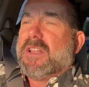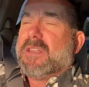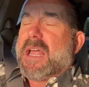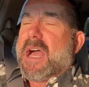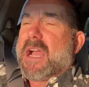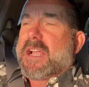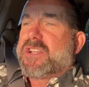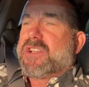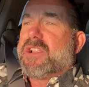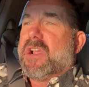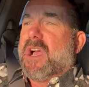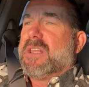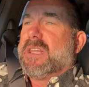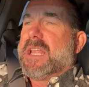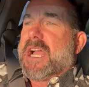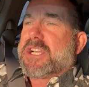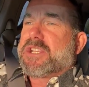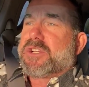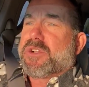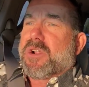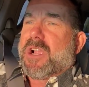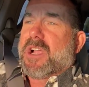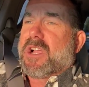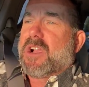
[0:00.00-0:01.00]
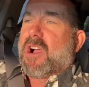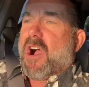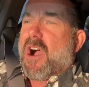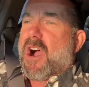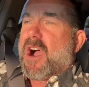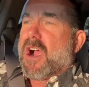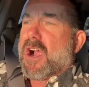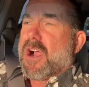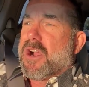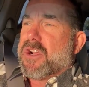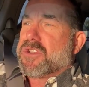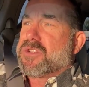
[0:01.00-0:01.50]
electric
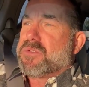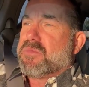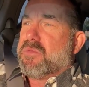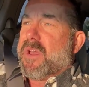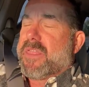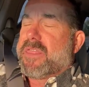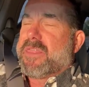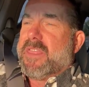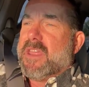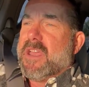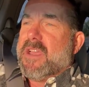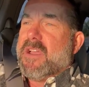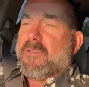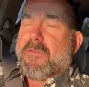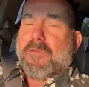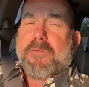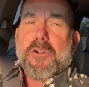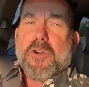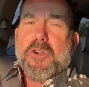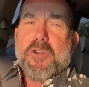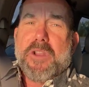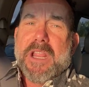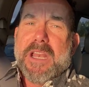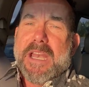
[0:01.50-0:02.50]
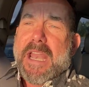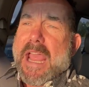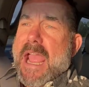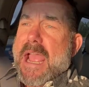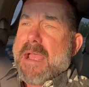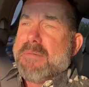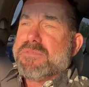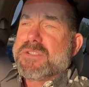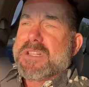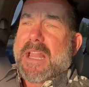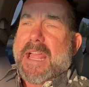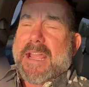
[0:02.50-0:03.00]
cars with fruity
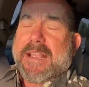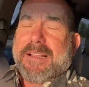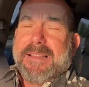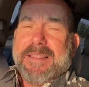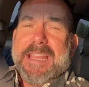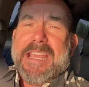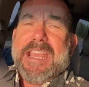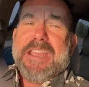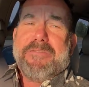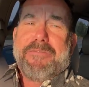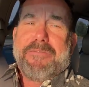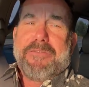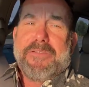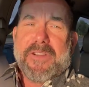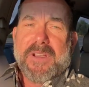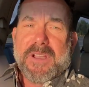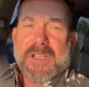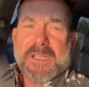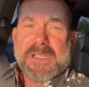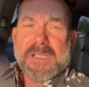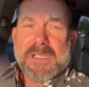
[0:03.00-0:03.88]
names like Leaf,